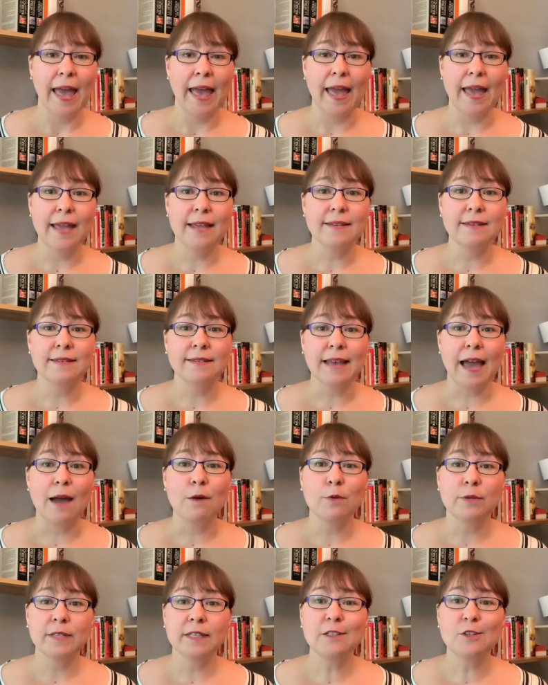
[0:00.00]
and
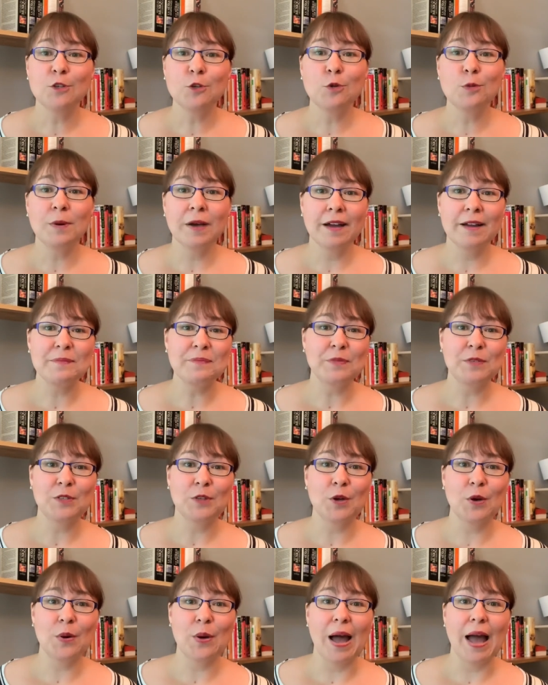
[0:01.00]
I was in Cuba,
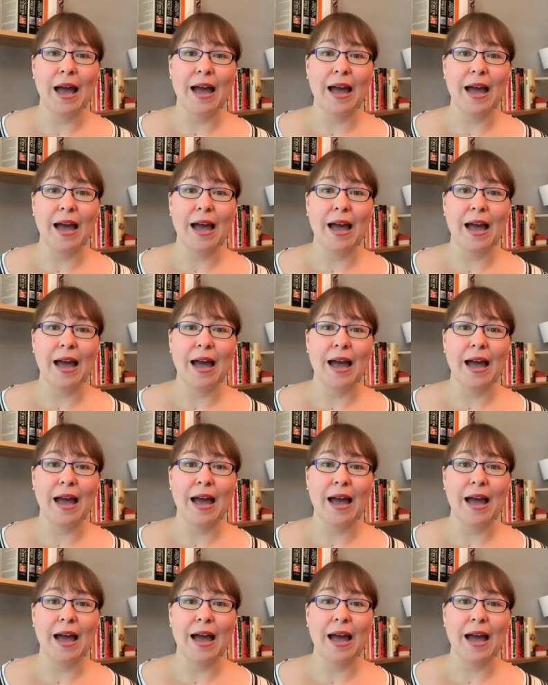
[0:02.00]
so